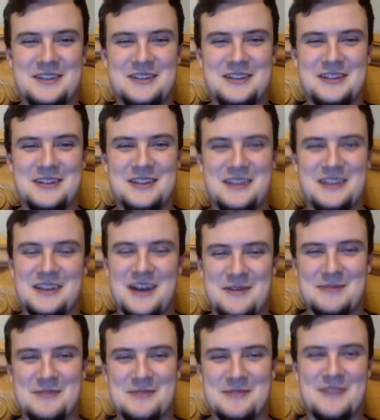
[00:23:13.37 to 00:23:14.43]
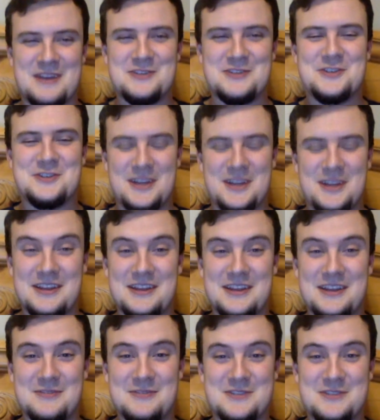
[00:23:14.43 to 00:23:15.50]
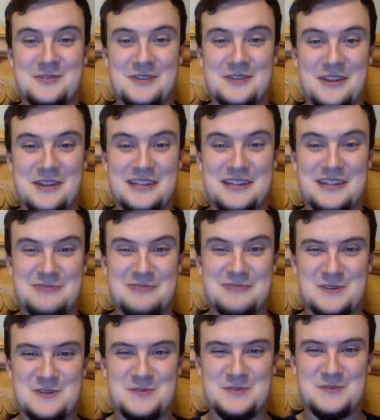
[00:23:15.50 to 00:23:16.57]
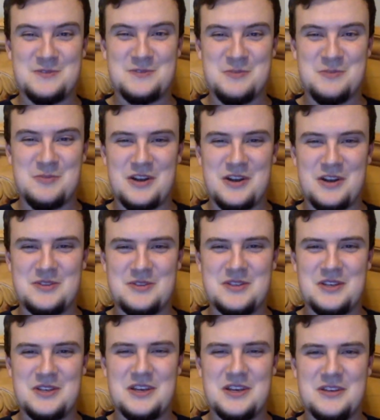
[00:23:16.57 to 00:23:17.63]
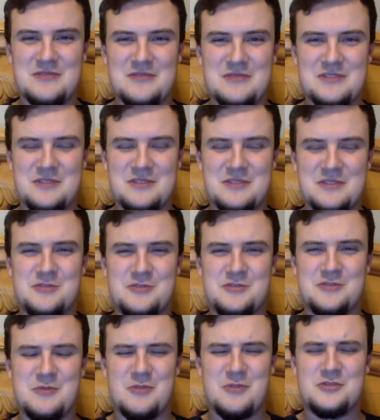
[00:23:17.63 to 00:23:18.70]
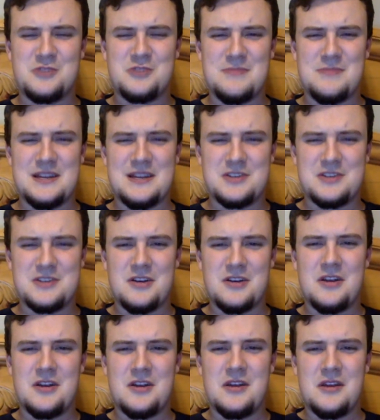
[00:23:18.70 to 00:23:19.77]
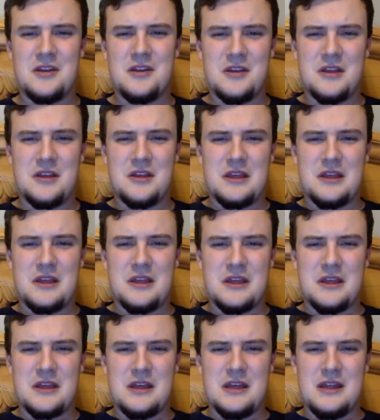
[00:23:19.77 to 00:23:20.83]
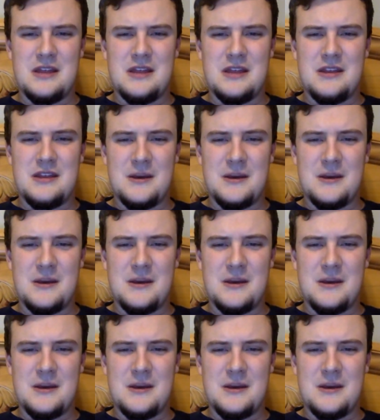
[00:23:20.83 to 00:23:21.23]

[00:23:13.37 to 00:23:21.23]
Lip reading: in comic book fashion. I like that one too. I think that was also in Dream Warriors. Either Dream Warriors or Dream Master. And